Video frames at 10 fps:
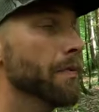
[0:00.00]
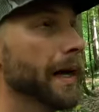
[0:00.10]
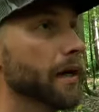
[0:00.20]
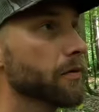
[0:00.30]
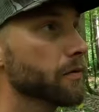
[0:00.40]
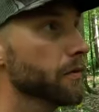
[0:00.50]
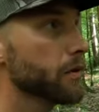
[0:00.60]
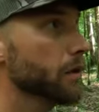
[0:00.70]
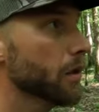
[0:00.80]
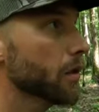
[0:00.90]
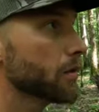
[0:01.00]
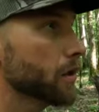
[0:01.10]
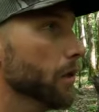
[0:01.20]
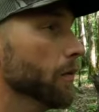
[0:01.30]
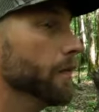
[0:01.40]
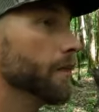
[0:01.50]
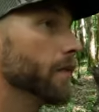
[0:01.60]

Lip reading: miles from the truck, so